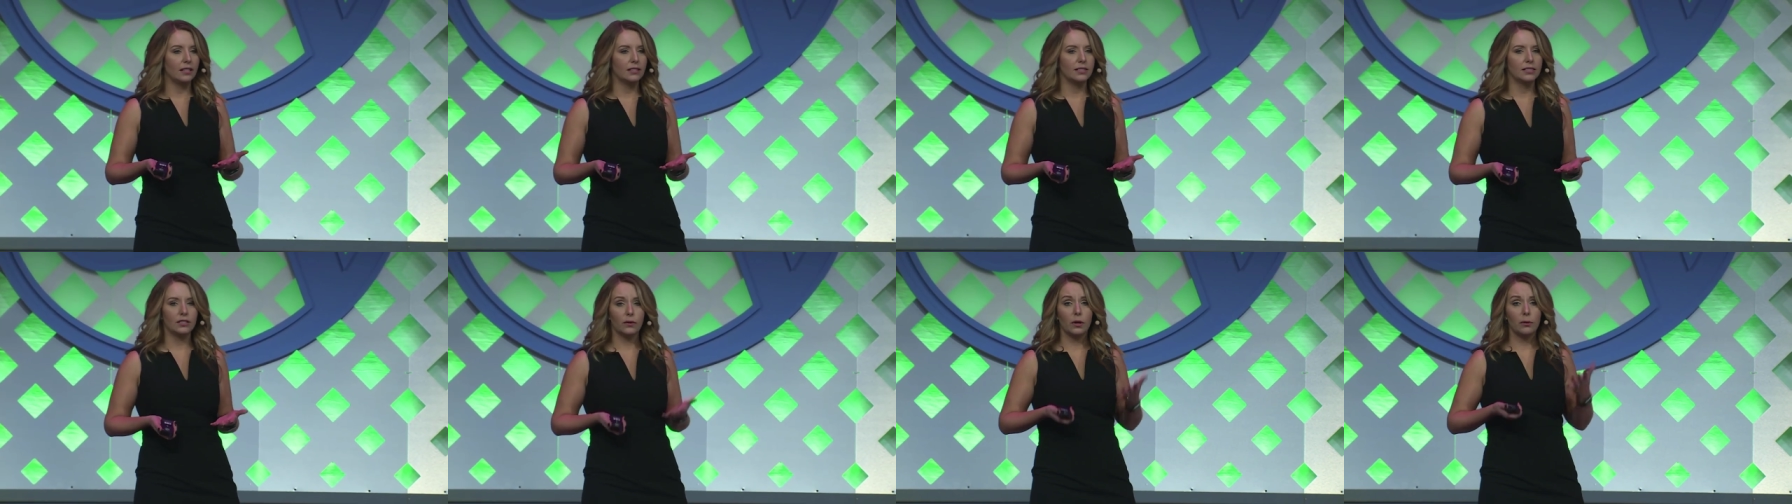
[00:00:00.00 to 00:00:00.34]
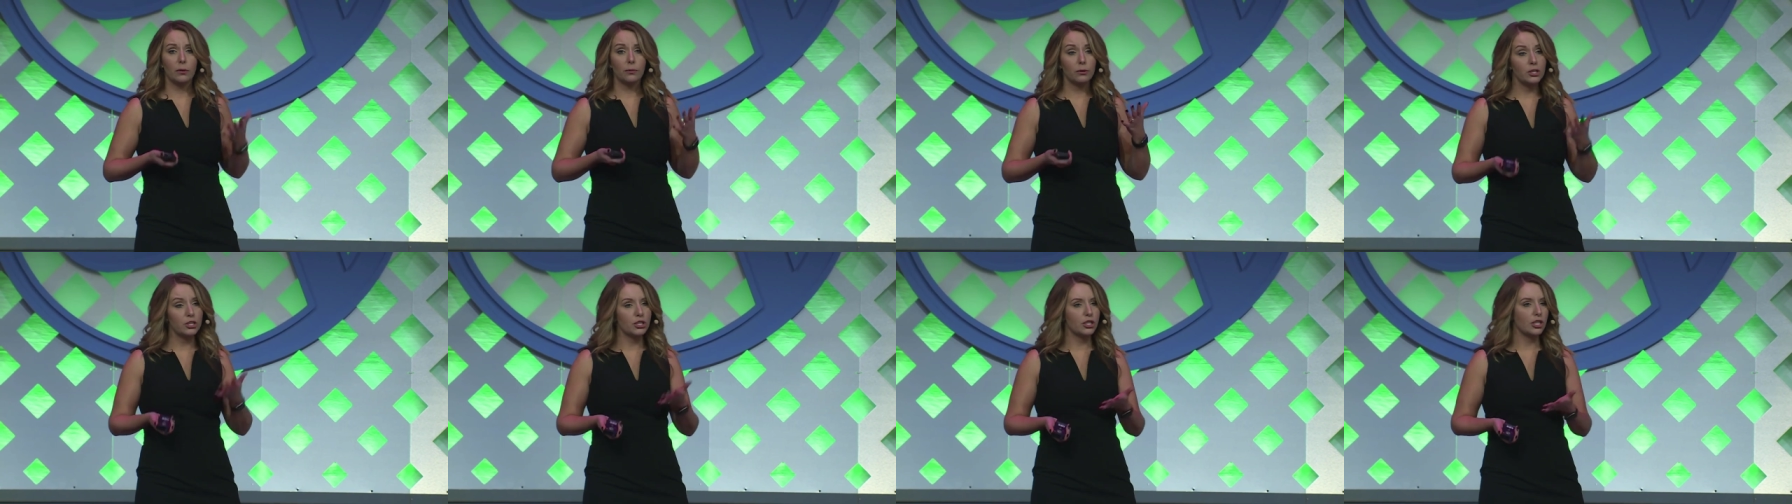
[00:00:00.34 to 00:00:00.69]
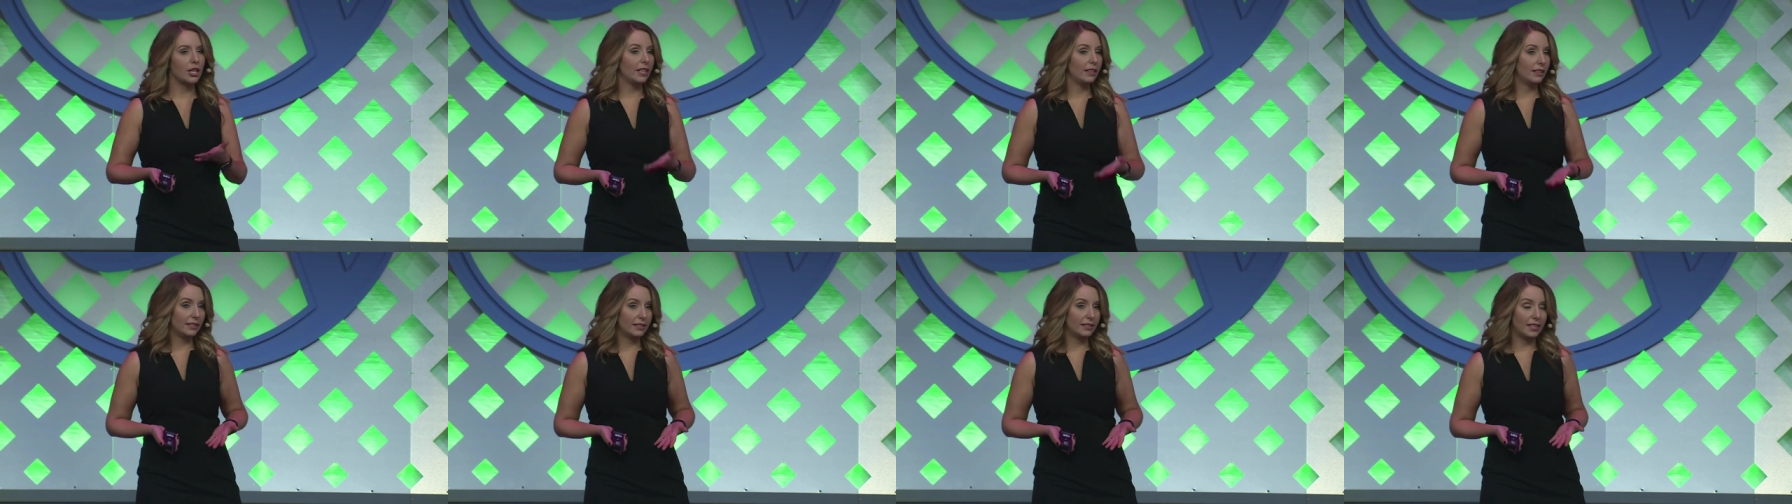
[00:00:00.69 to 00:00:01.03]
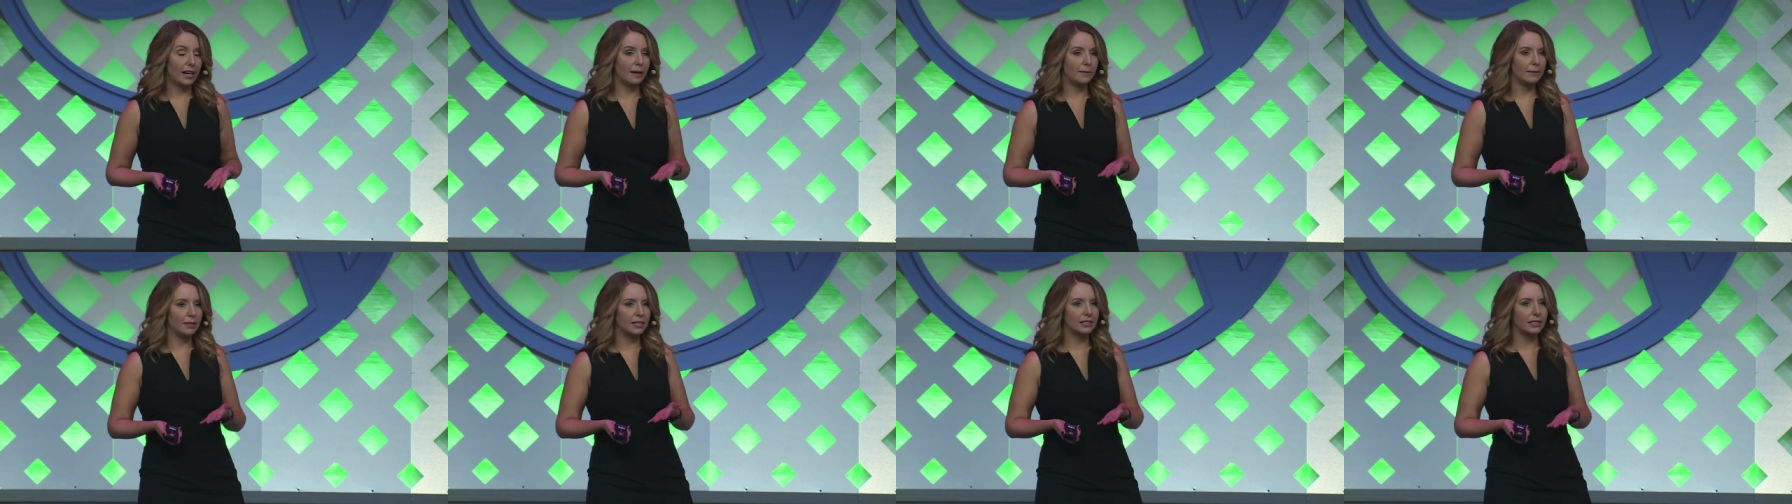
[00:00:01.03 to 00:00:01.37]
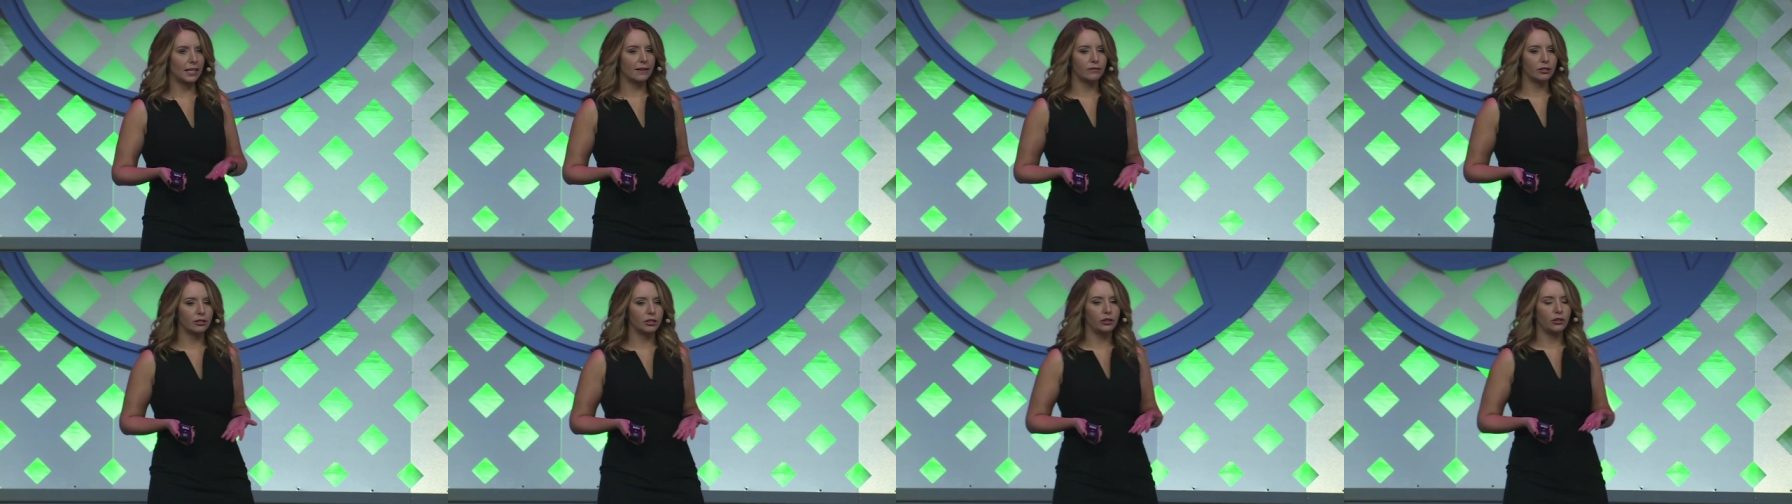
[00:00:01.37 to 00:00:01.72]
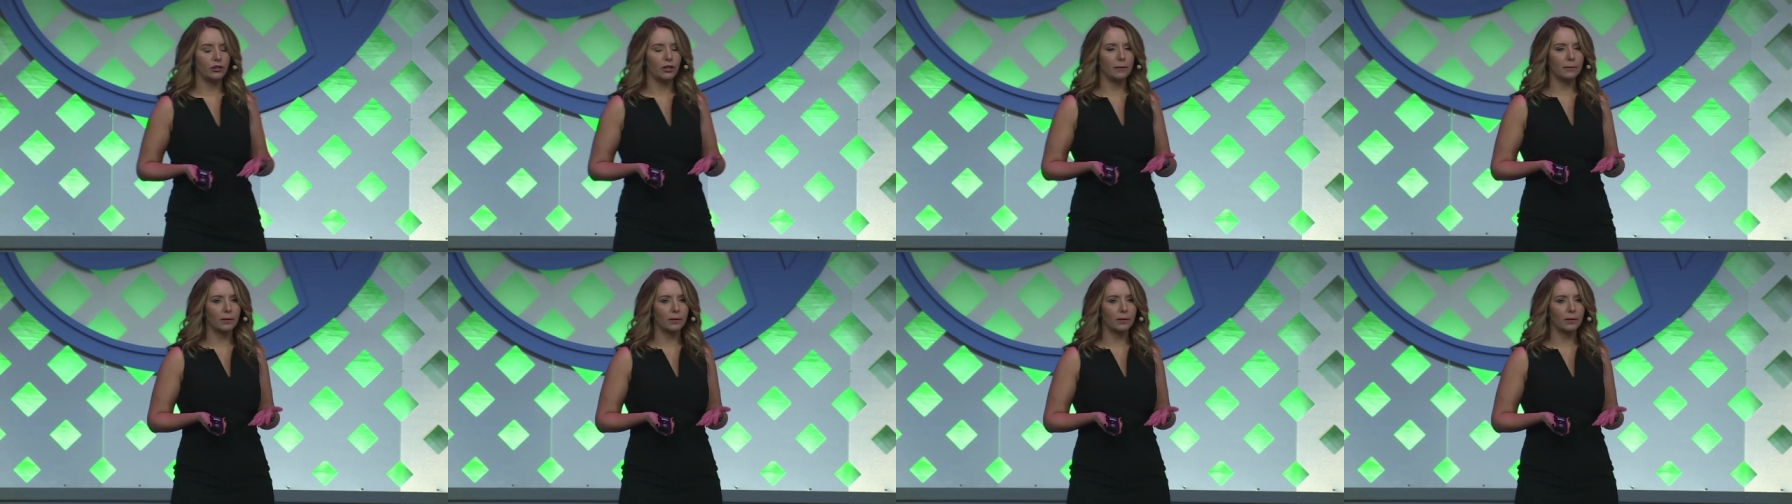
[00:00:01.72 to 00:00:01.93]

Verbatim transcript: So I appreciate the time this afternoon.